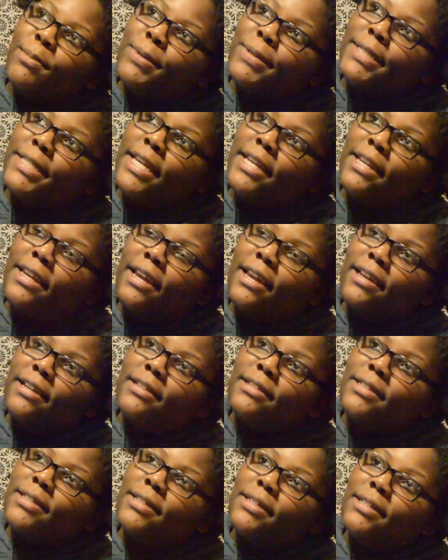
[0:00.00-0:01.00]
Almost 10
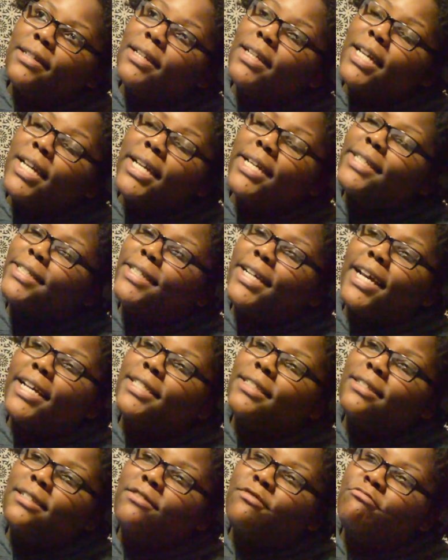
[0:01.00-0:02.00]
days. So it
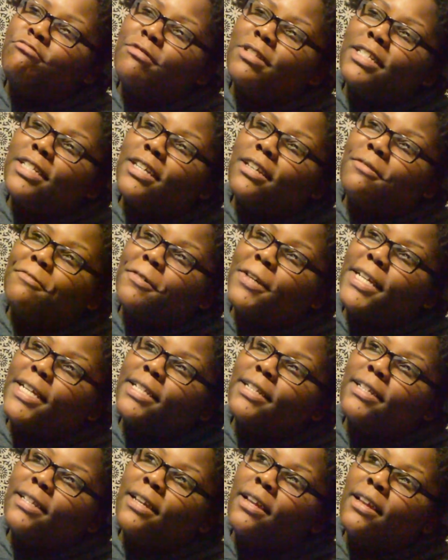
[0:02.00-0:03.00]
hasn't even been 10
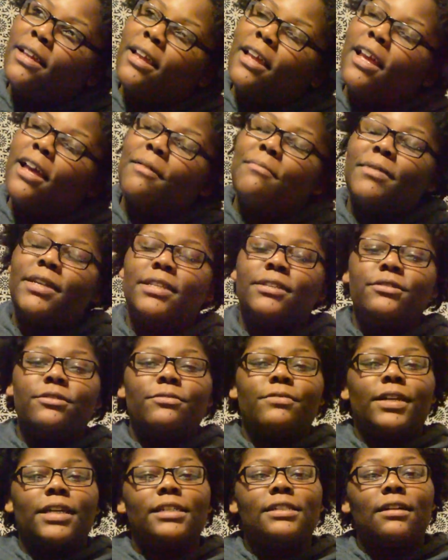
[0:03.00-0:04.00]
weeks. I mean 2
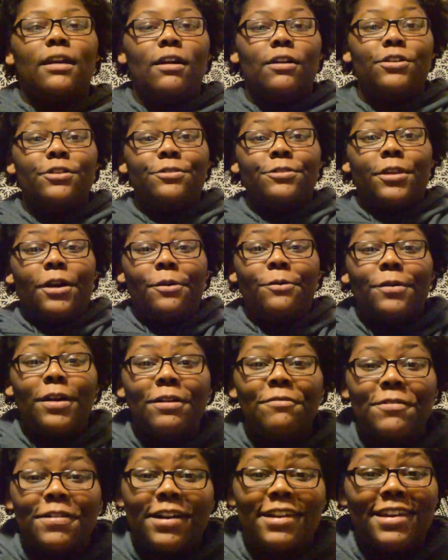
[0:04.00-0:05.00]
weeks. You know
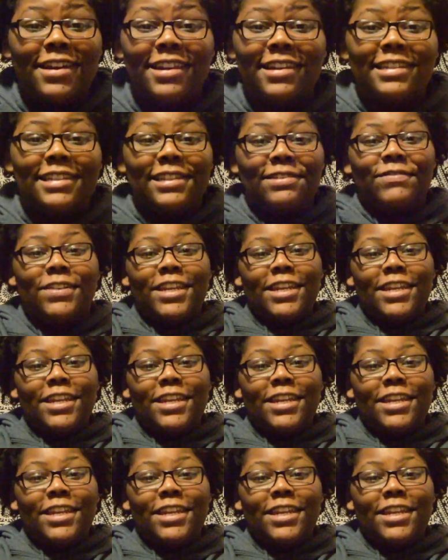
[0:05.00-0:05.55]
what? We're gonna get into the